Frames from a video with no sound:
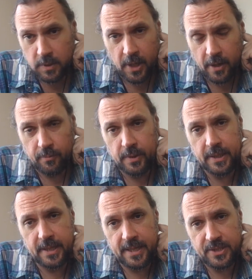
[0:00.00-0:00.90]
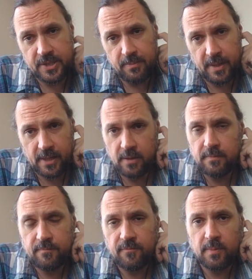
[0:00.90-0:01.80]
got a really nice
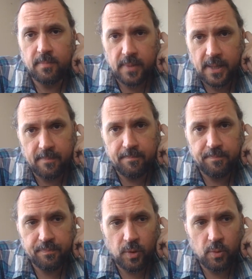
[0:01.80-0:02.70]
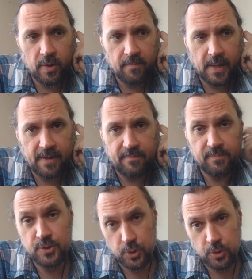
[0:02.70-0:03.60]
email from one of my
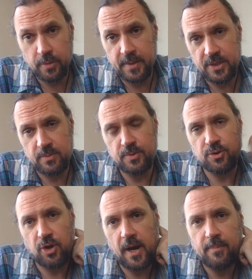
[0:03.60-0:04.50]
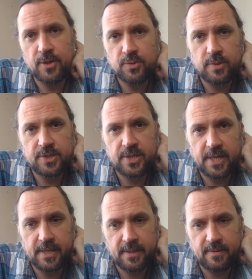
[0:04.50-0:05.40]
soon-to-be subscribers once
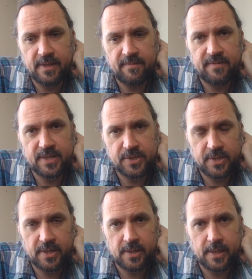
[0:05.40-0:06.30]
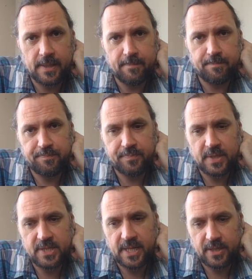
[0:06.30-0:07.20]
they fix their
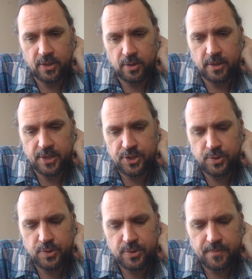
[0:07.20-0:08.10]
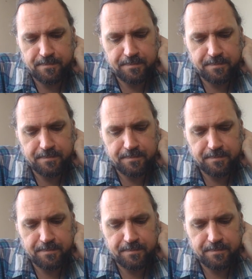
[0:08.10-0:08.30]
technical issues.